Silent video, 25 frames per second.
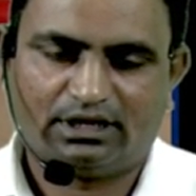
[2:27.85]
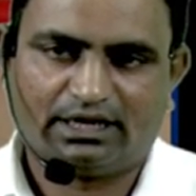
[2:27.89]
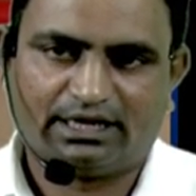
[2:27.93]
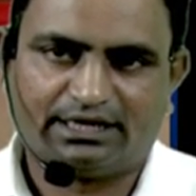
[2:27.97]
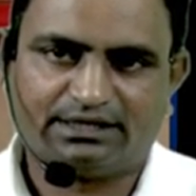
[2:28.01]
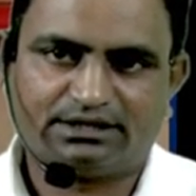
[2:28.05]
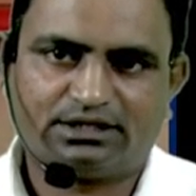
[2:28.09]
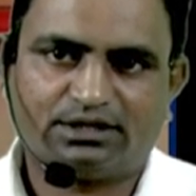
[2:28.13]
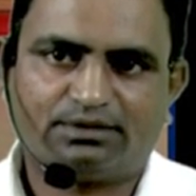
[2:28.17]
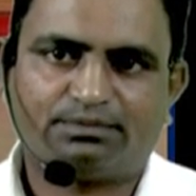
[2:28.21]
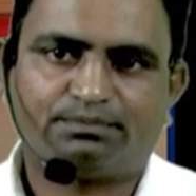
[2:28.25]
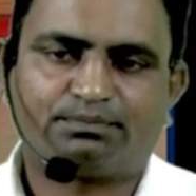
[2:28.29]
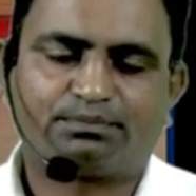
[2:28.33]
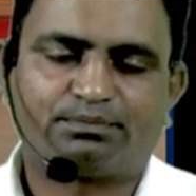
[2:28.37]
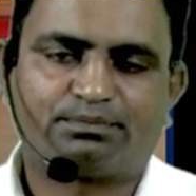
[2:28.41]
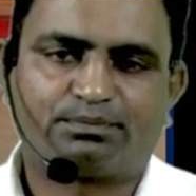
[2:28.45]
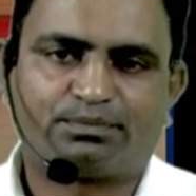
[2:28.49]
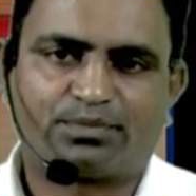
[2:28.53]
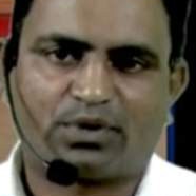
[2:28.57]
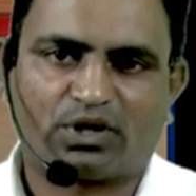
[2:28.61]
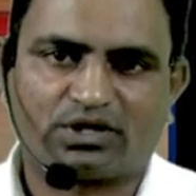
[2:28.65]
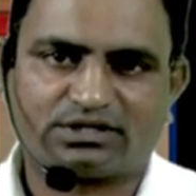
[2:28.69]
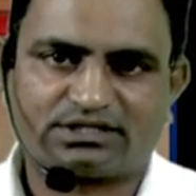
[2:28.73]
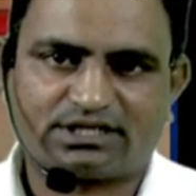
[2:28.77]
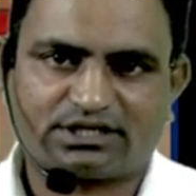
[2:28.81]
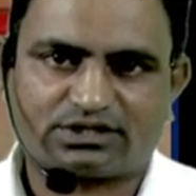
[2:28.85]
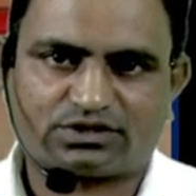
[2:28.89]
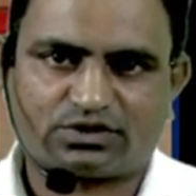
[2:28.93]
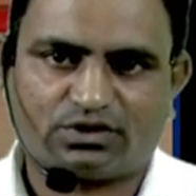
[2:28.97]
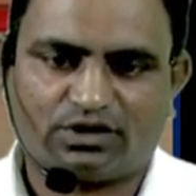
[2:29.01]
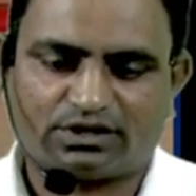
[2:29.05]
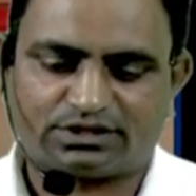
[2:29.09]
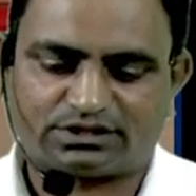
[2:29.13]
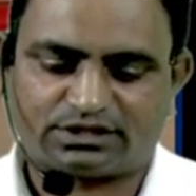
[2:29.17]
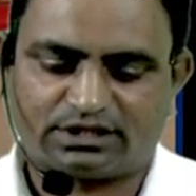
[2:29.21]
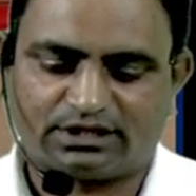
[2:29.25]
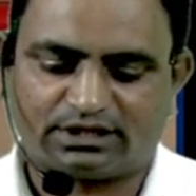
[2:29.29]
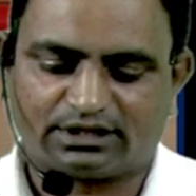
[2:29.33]
in the process
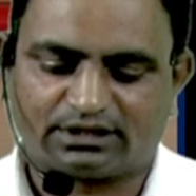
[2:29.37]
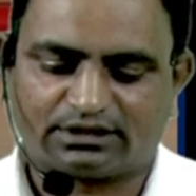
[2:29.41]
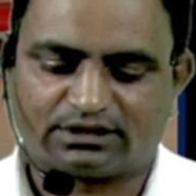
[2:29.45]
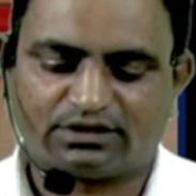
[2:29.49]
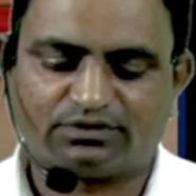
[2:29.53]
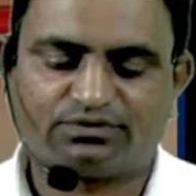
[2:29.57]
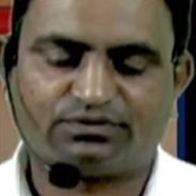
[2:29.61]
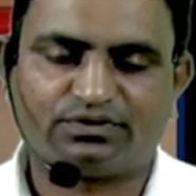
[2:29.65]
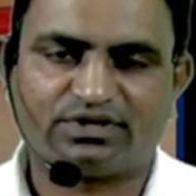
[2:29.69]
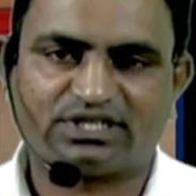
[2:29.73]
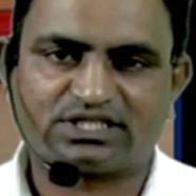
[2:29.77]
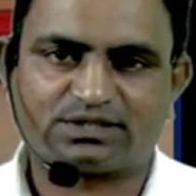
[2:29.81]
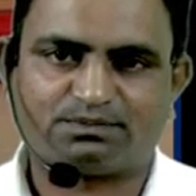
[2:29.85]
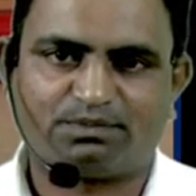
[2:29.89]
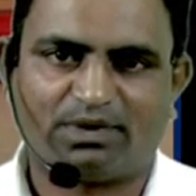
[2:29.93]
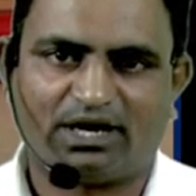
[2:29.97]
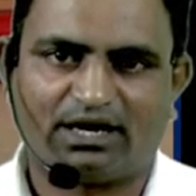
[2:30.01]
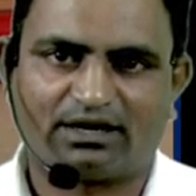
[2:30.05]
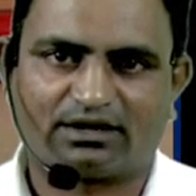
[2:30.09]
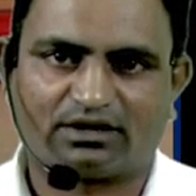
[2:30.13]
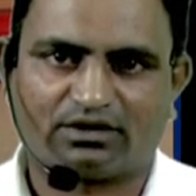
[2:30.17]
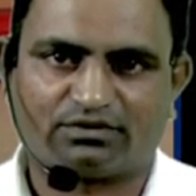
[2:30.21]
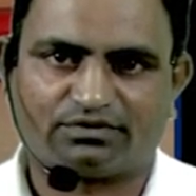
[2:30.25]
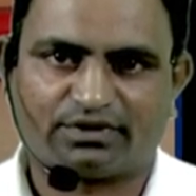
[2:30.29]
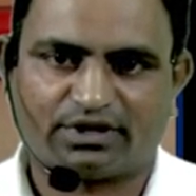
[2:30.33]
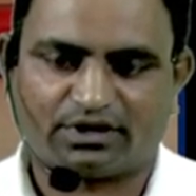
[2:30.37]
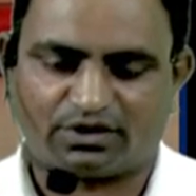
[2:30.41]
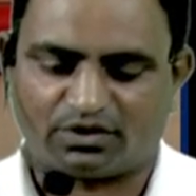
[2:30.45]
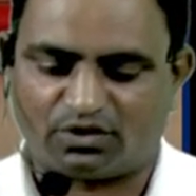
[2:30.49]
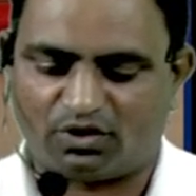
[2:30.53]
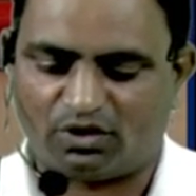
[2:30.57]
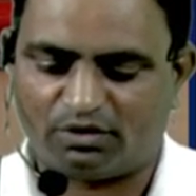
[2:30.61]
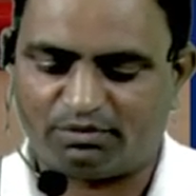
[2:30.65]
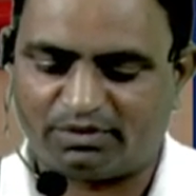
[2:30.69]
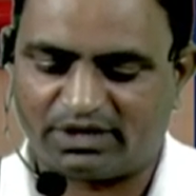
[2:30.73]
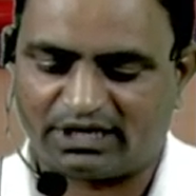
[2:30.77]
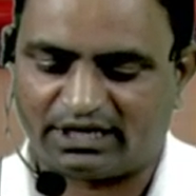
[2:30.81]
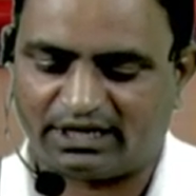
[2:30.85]
costing, the first part of a
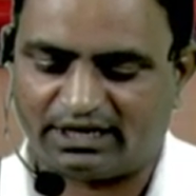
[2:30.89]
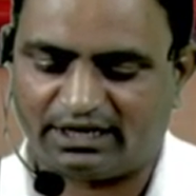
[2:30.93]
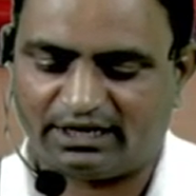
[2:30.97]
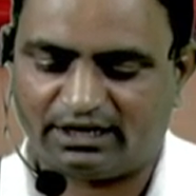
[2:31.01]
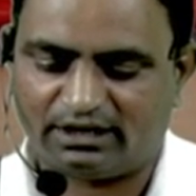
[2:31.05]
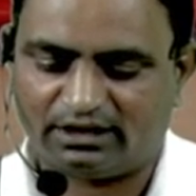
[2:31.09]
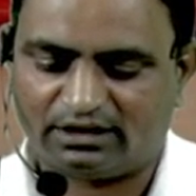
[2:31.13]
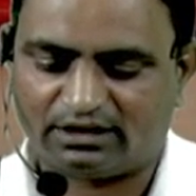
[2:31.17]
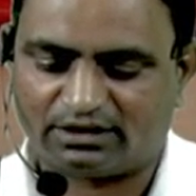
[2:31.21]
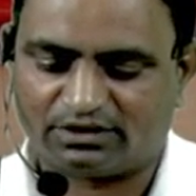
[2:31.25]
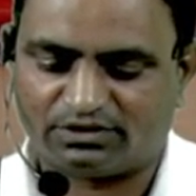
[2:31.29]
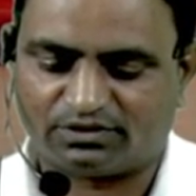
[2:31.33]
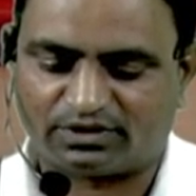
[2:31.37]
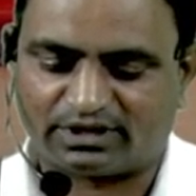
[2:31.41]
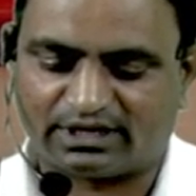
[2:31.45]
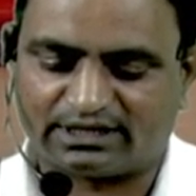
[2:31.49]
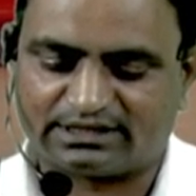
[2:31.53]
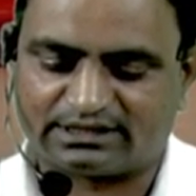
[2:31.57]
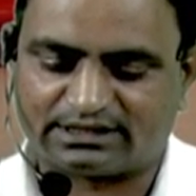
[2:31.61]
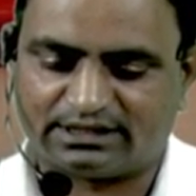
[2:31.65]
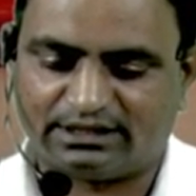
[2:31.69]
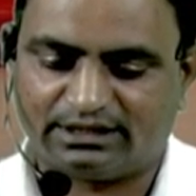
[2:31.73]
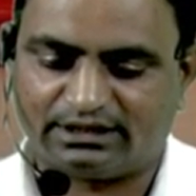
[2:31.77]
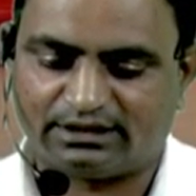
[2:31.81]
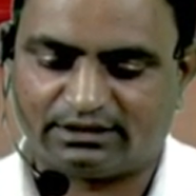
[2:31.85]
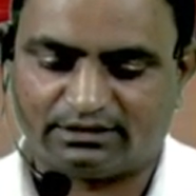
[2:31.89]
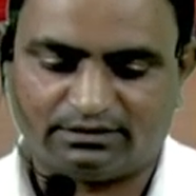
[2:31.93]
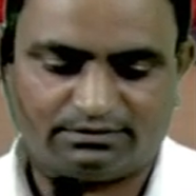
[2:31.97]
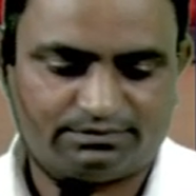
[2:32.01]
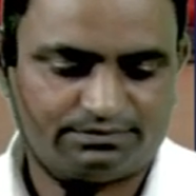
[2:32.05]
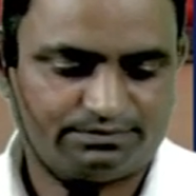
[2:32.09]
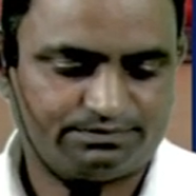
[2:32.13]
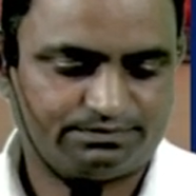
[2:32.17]
raw material, you can see here.